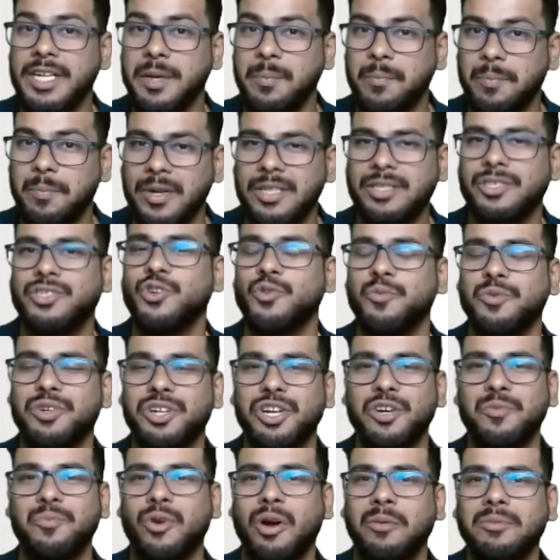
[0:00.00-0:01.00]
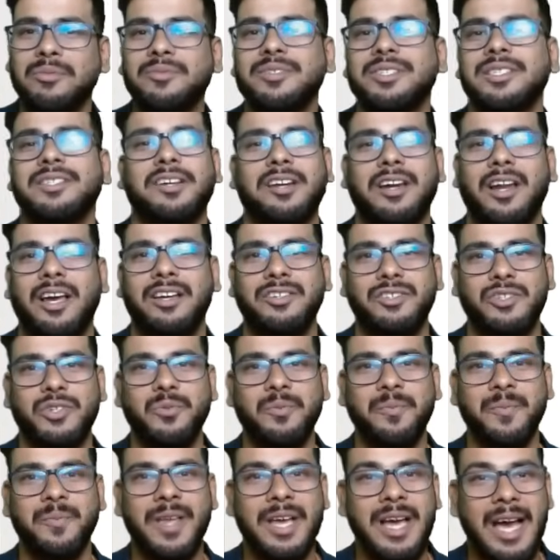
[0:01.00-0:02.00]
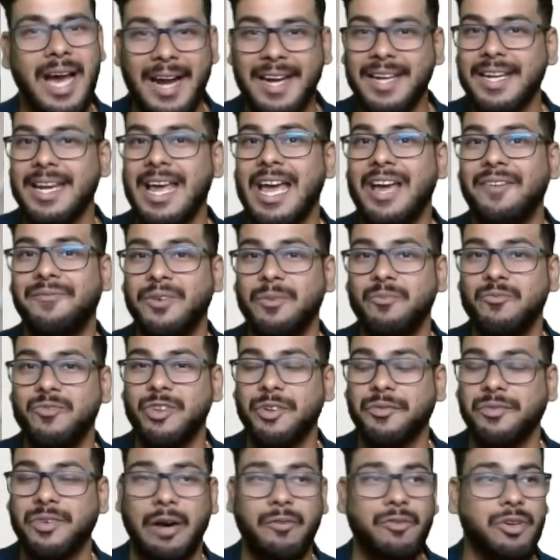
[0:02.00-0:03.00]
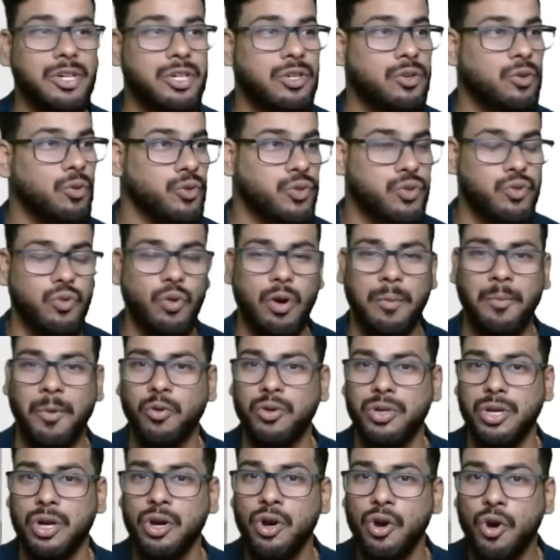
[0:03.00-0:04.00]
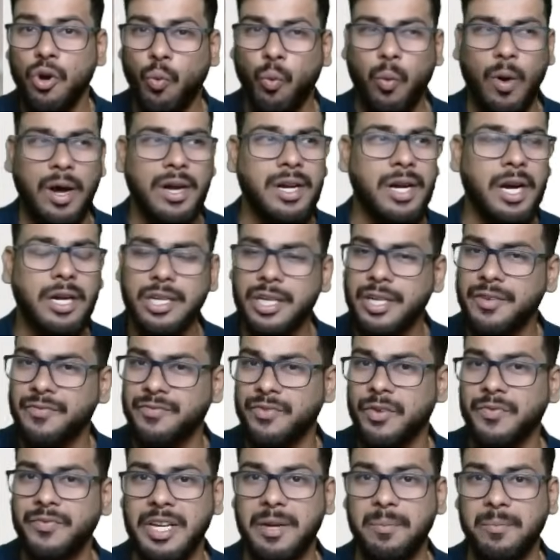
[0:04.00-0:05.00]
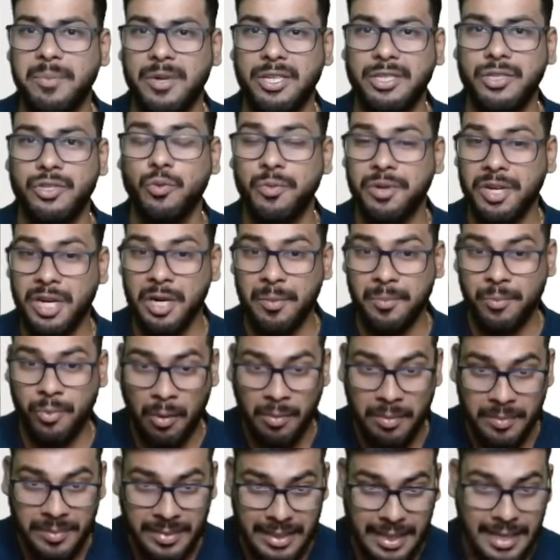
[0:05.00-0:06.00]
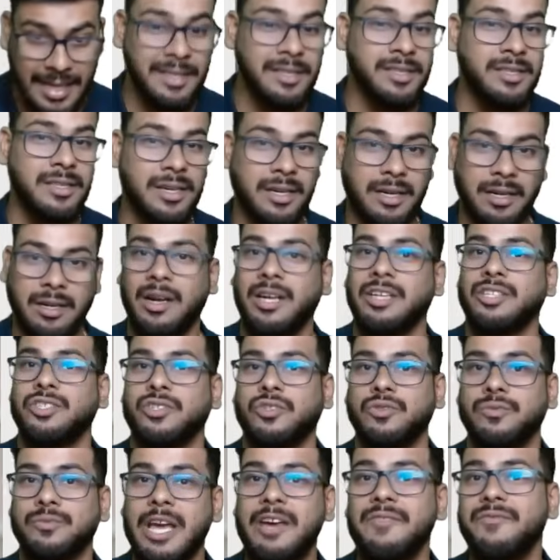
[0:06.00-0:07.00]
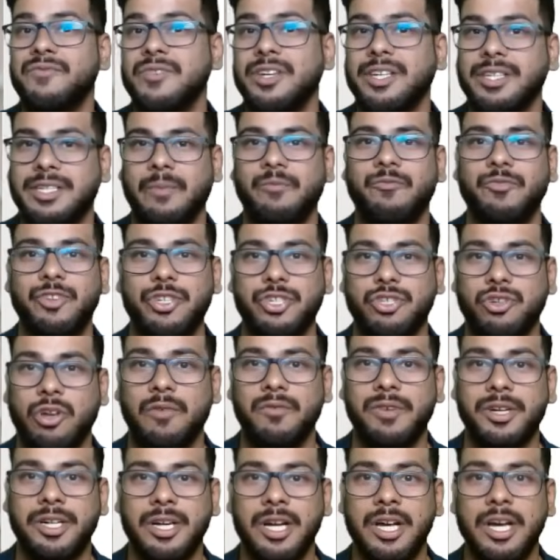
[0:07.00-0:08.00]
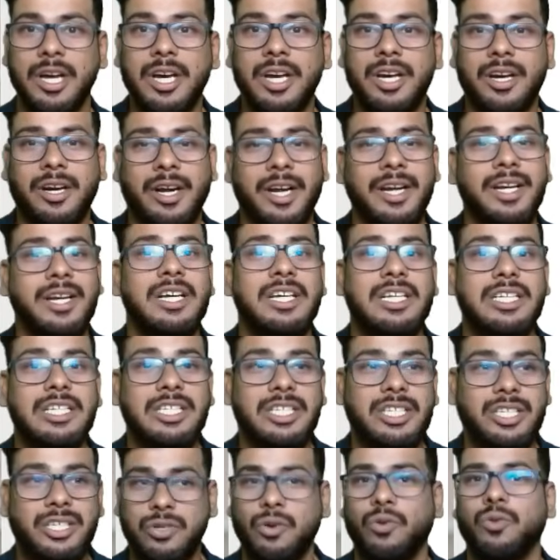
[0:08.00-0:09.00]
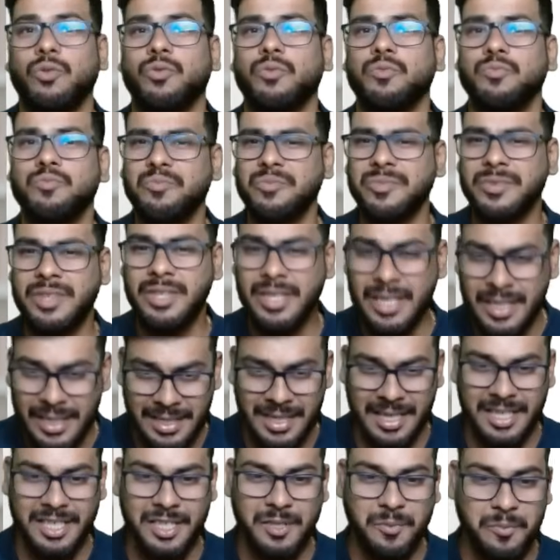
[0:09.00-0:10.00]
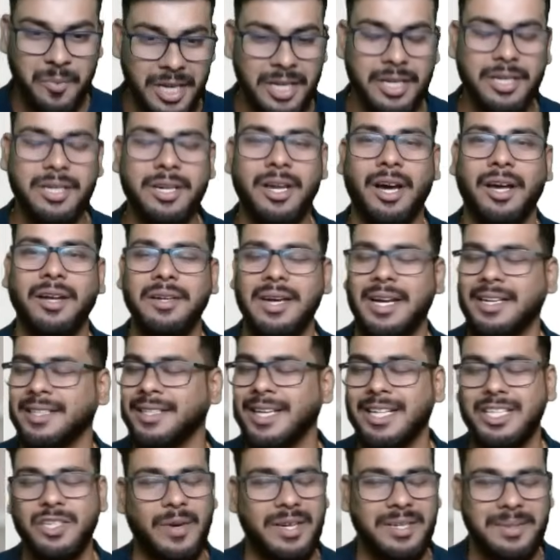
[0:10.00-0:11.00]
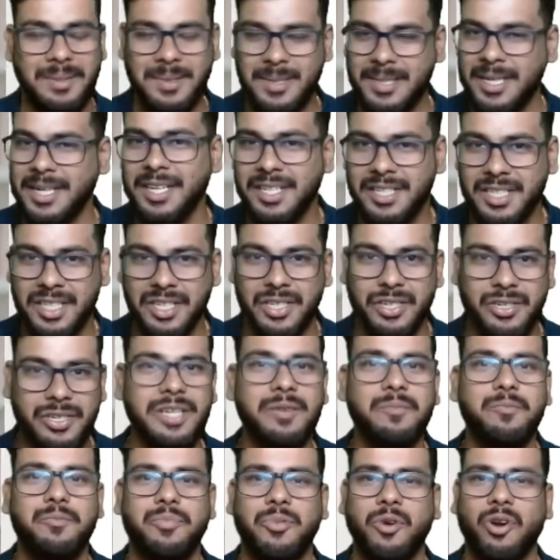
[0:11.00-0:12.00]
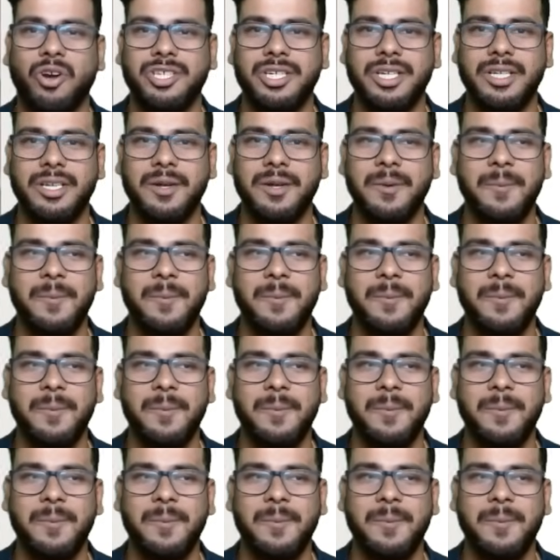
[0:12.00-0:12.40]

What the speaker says: plus numerical problems in the classroom. And in FM, we have covered close to about 150 plus numerical problems in the classroom. Every sum we solve it, right? So this is being done, and that's why I'm saying it's a dream project,